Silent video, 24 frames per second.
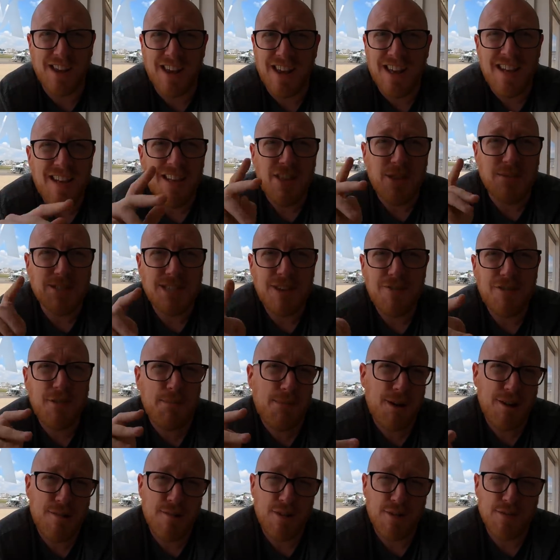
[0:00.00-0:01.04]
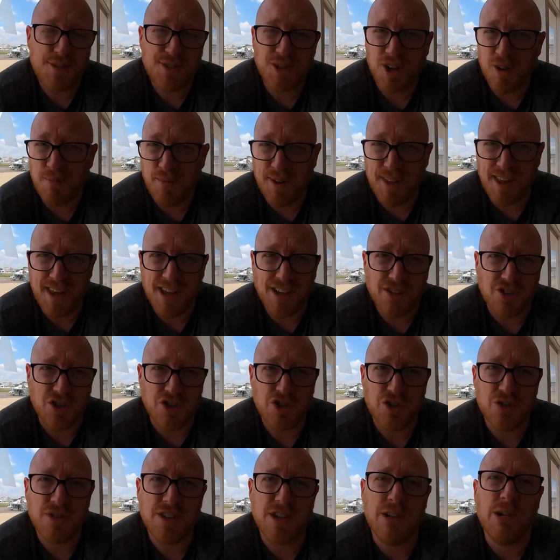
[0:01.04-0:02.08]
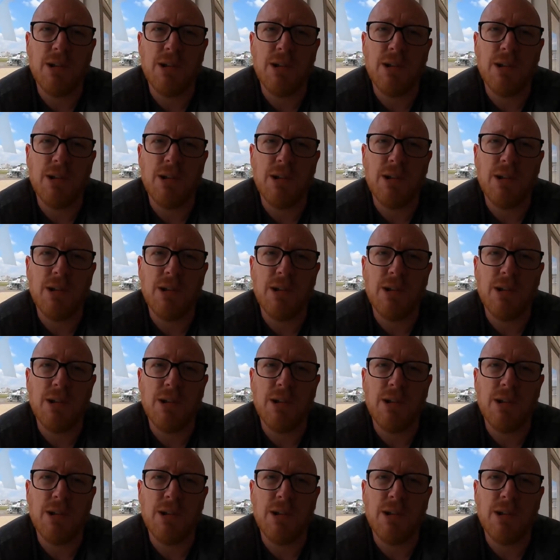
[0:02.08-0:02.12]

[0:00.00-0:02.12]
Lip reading: There was even a period of time where they had to shut